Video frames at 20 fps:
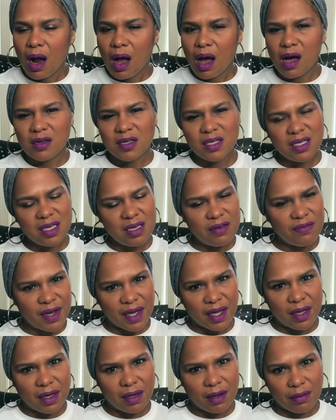I'll see if
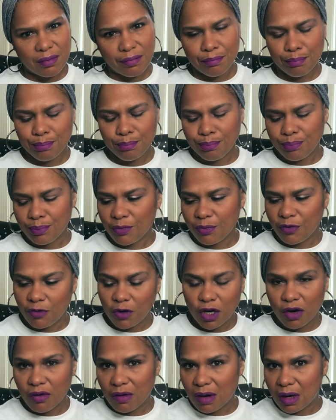I can
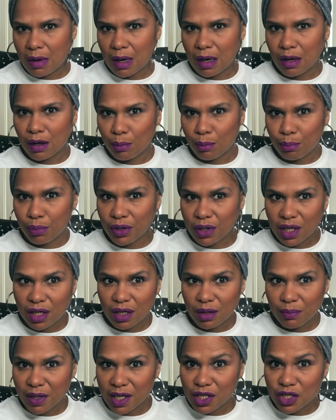figure out how to put
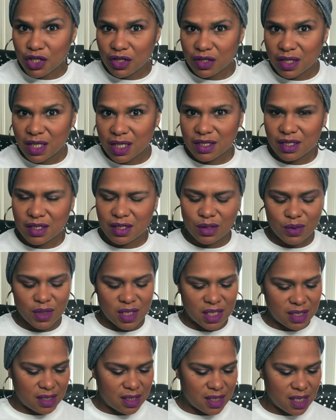in a picture in there so you
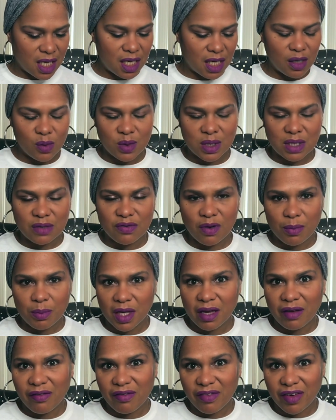could see it. It was from
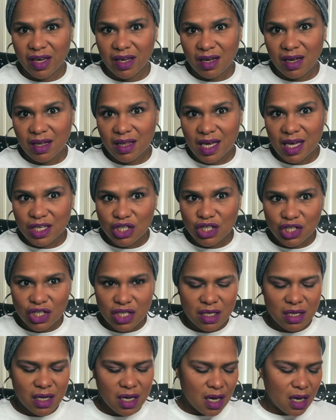the Havana
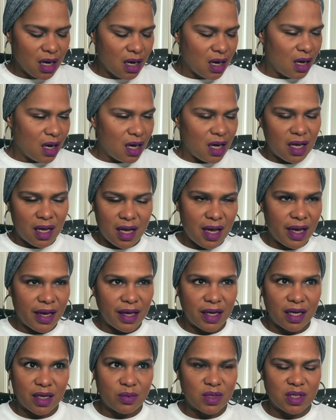collection
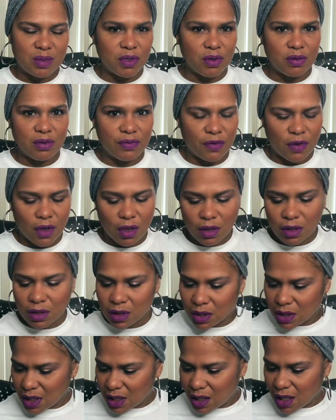and it was beautiful.
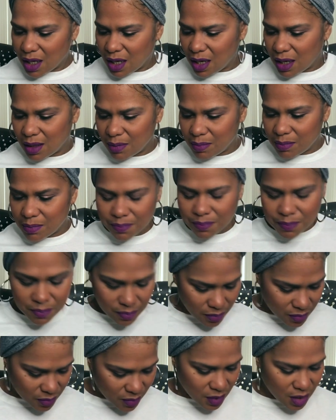Um,
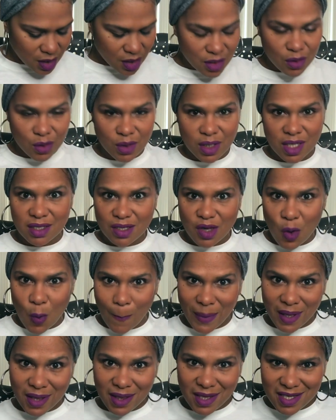so let's
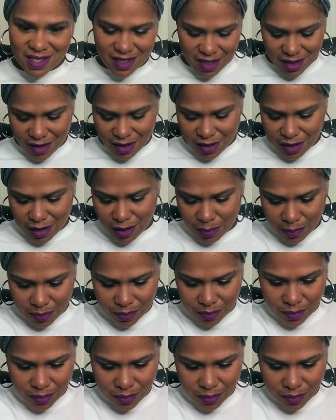open this up.